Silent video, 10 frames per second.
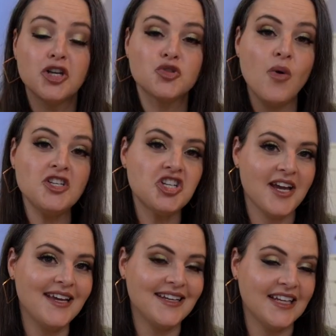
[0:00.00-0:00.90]
there's one
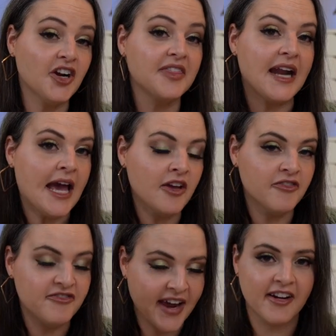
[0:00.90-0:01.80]
shade in here that I
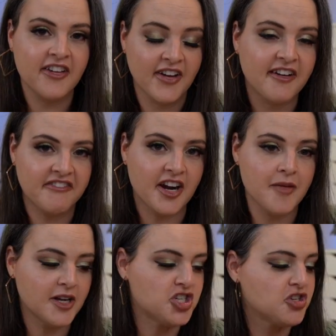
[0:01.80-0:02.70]
very, very, very
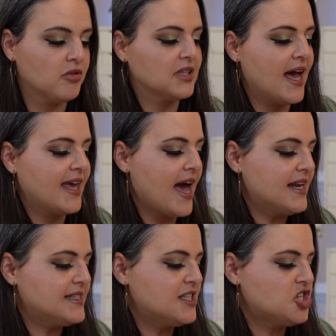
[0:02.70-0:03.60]
much don't like,
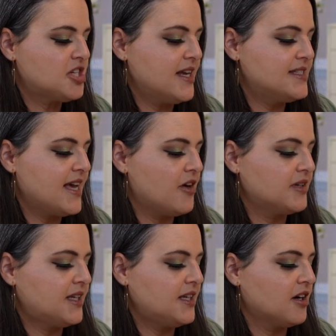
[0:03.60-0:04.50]
and it's this shade
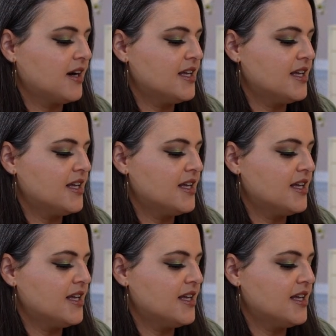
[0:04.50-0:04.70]
down here.